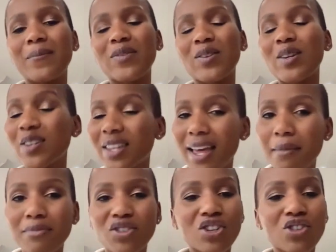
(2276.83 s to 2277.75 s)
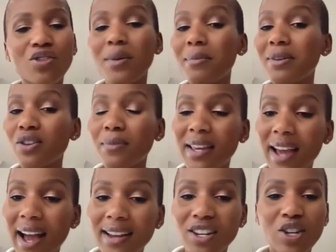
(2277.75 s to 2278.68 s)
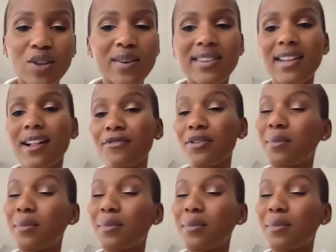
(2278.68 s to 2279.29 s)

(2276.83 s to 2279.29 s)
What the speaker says: So to them, just remember to be kind to yourself.